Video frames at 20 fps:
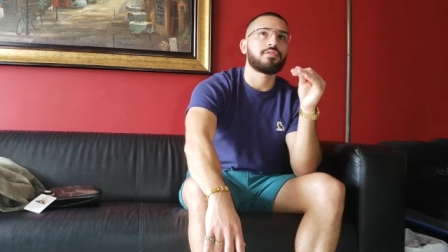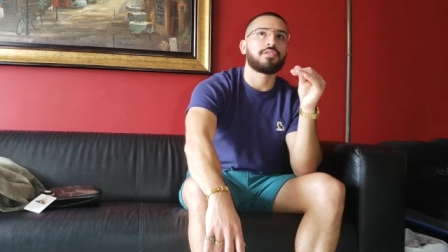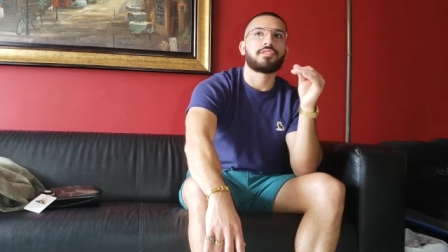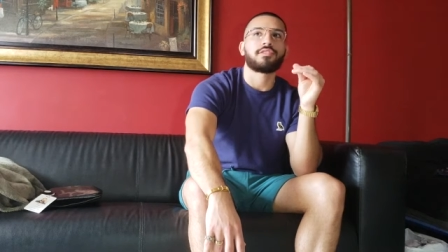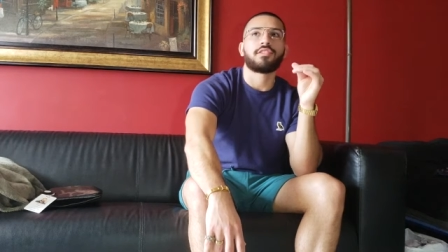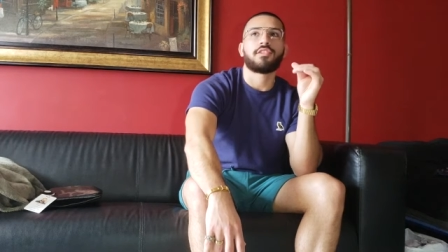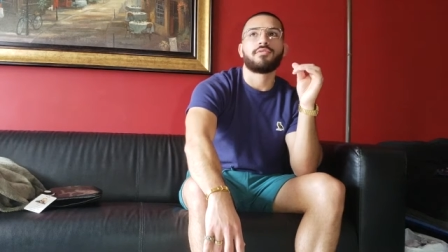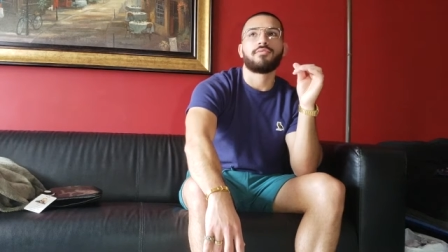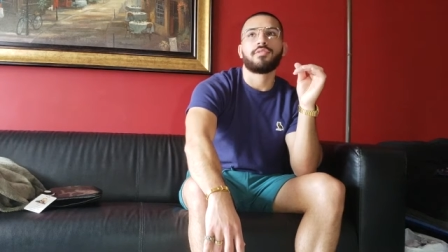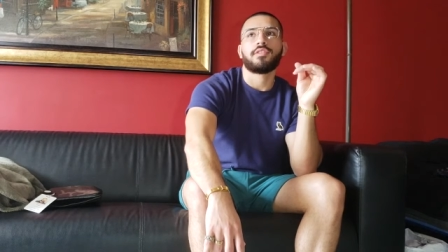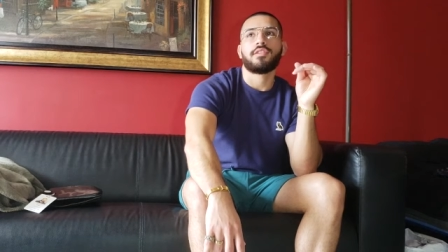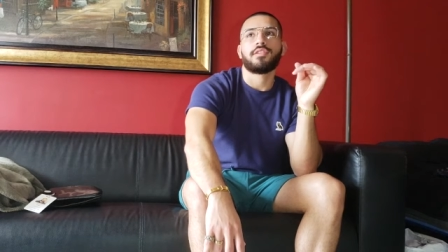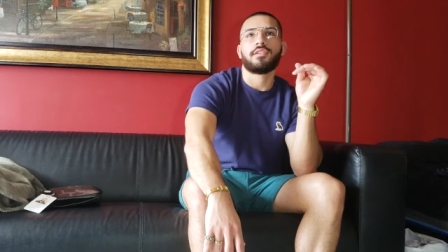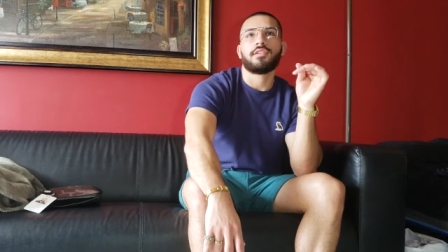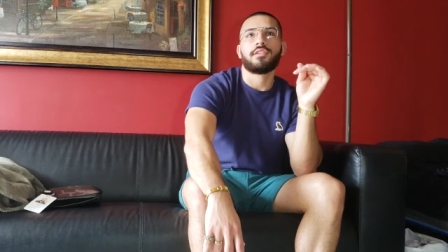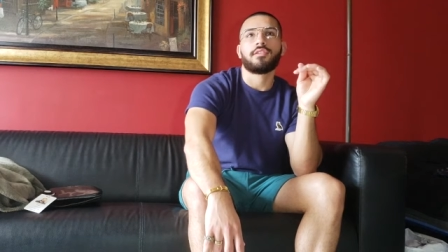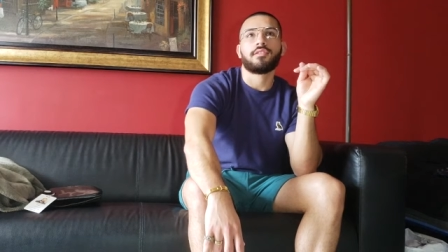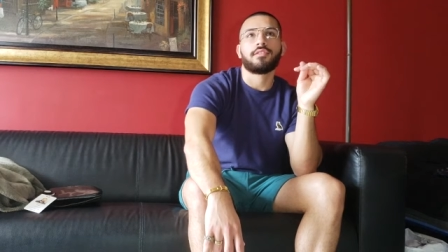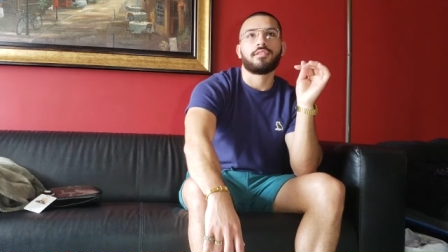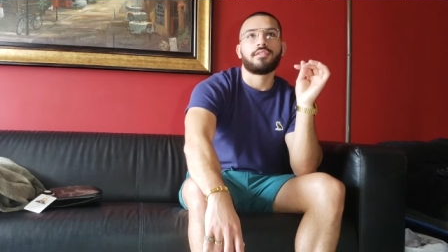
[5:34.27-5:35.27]
I start
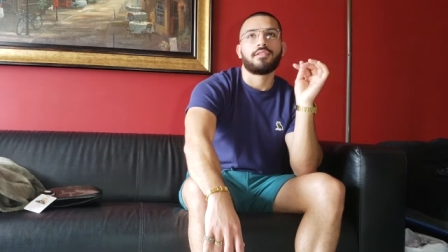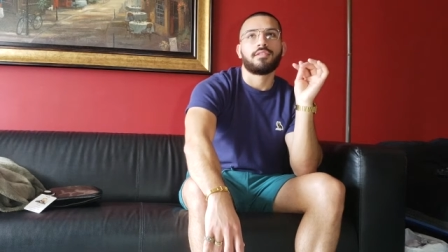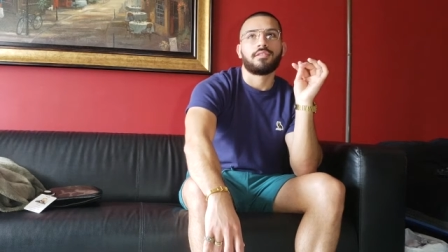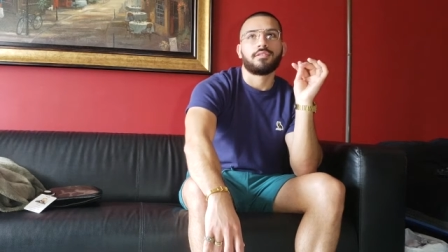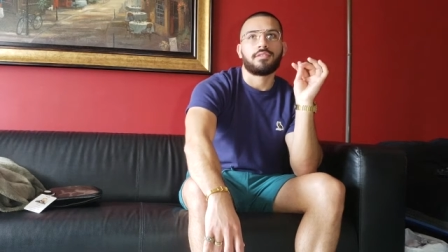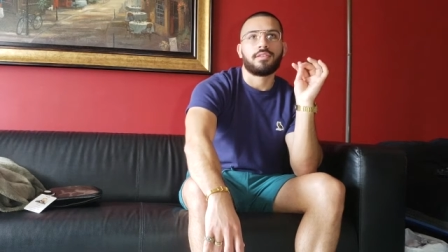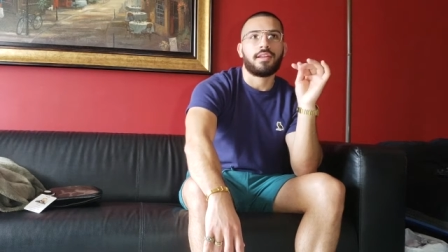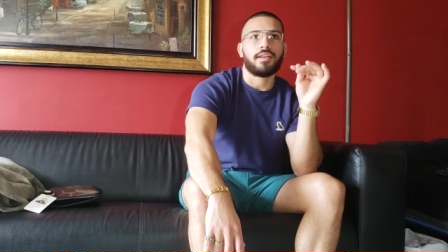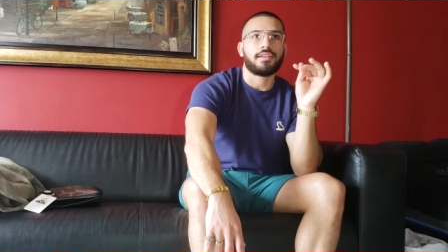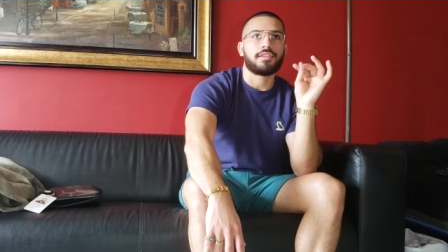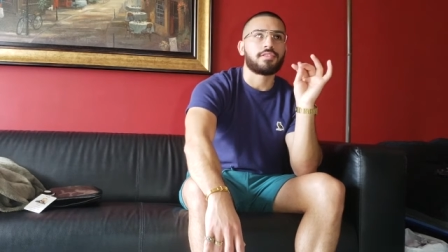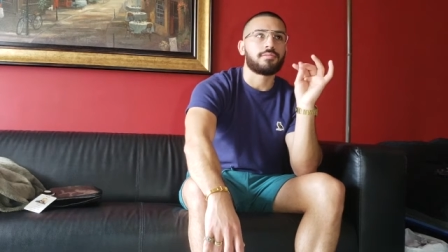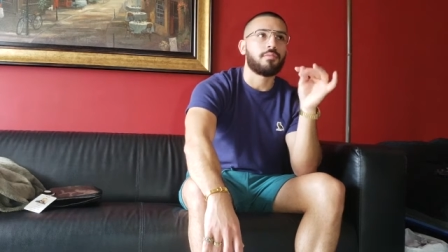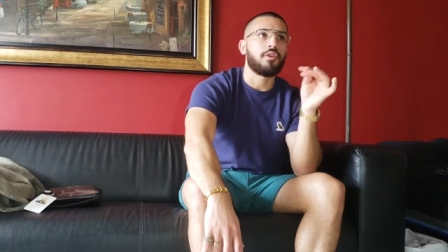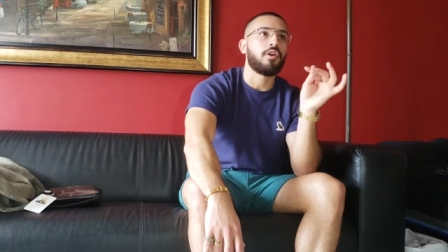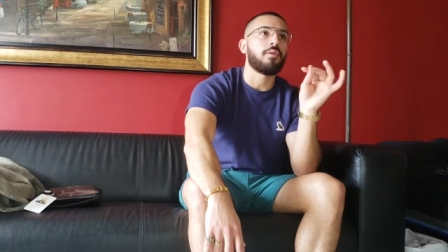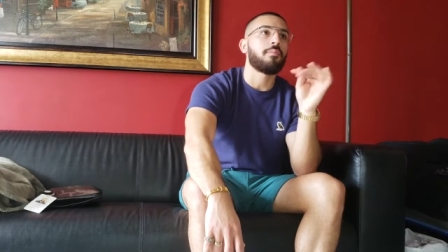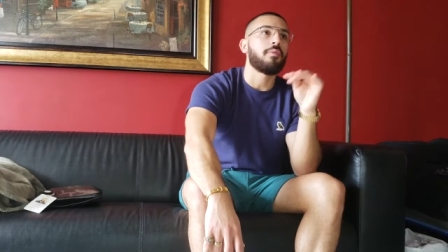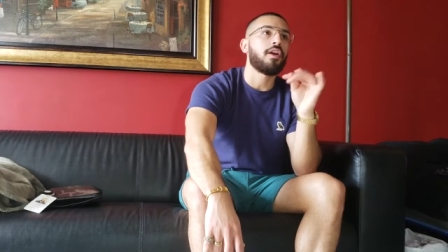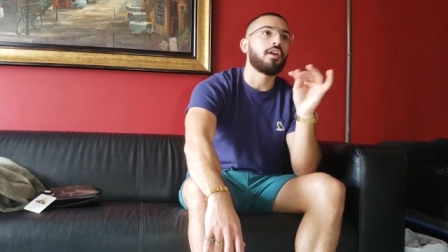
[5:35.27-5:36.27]
reading like
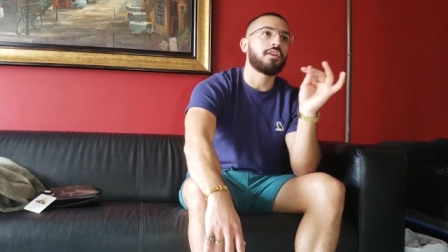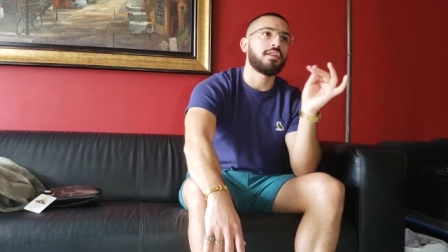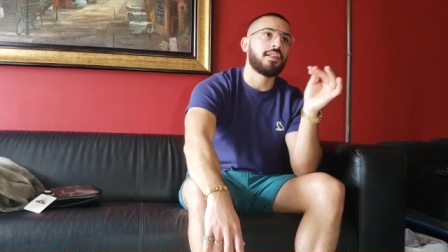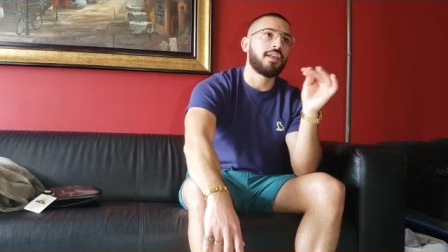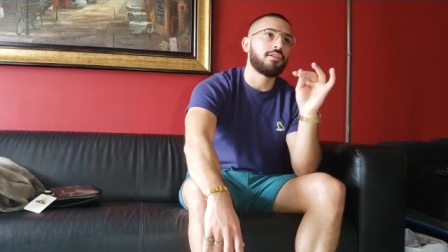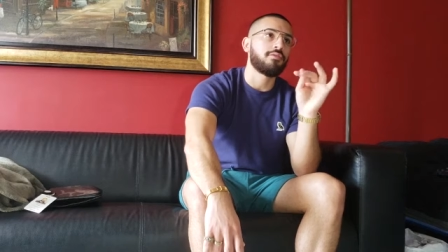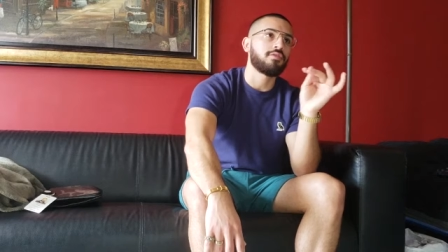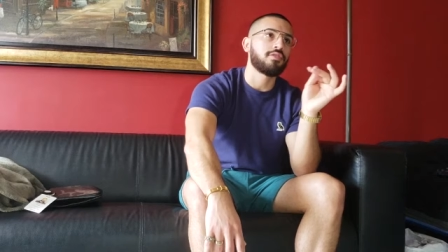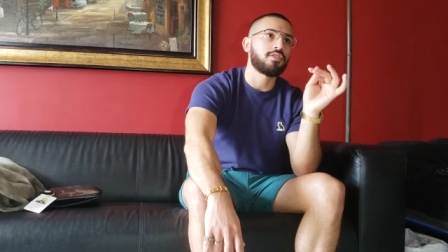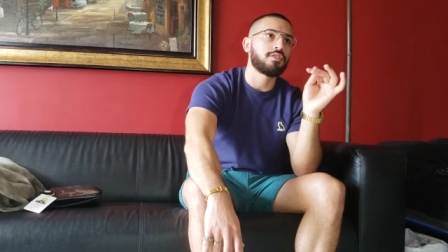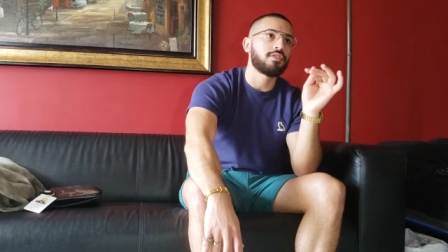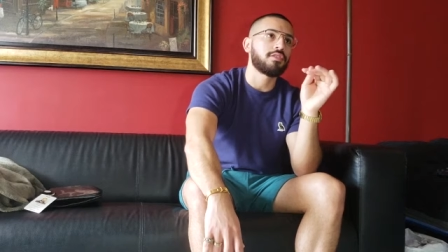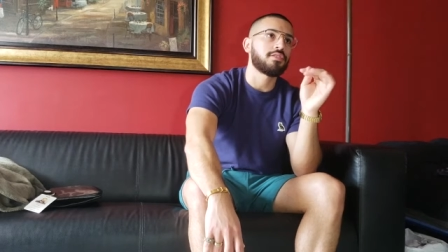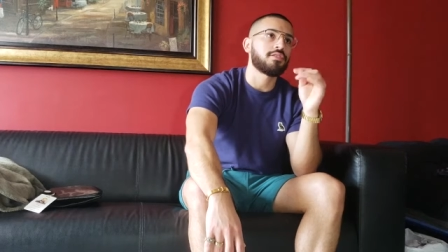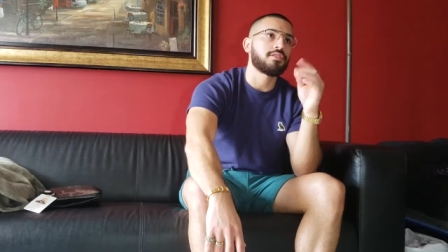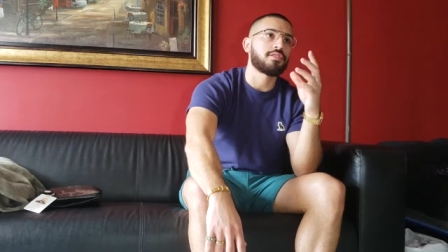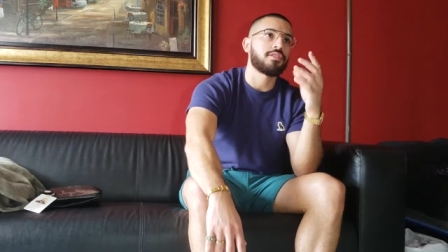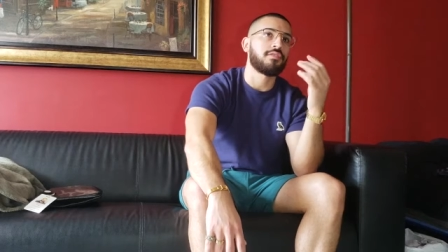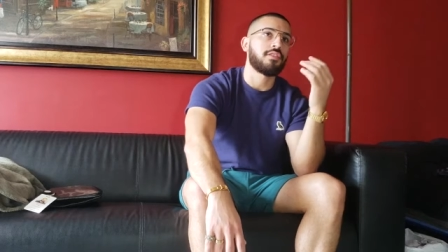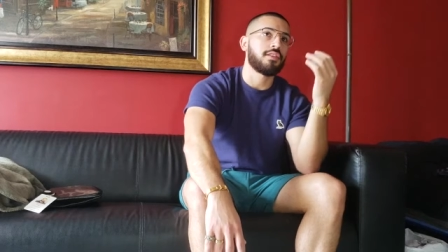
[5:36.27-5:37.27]
small body languages mm-hmm. and
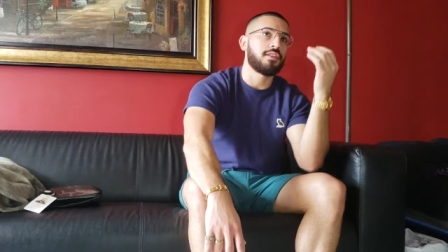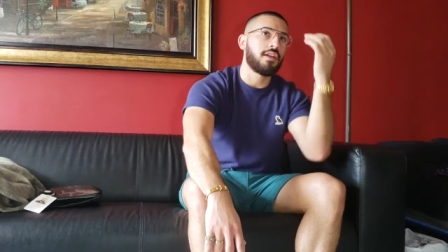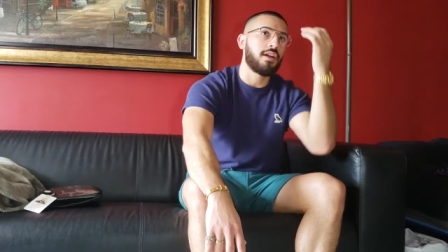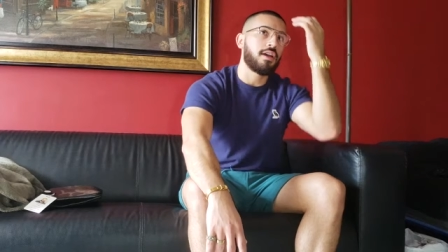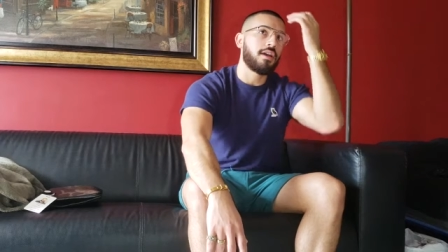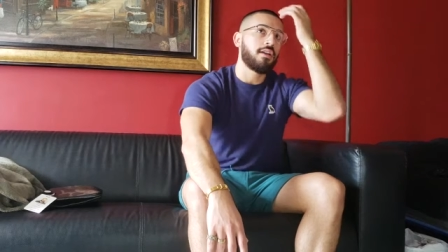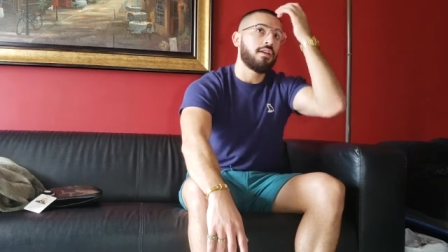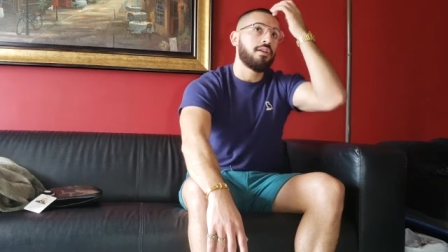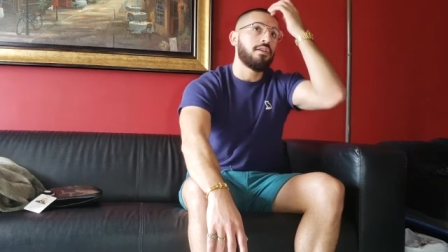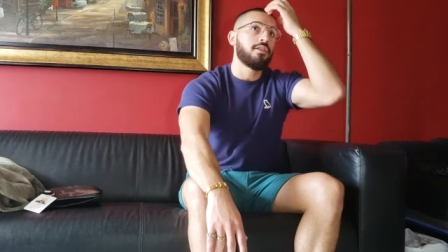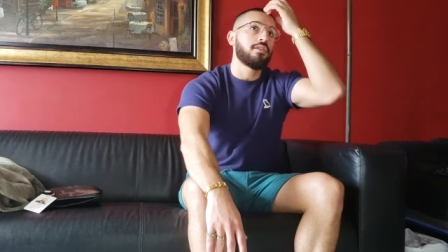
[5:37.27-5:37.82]
stuff like that.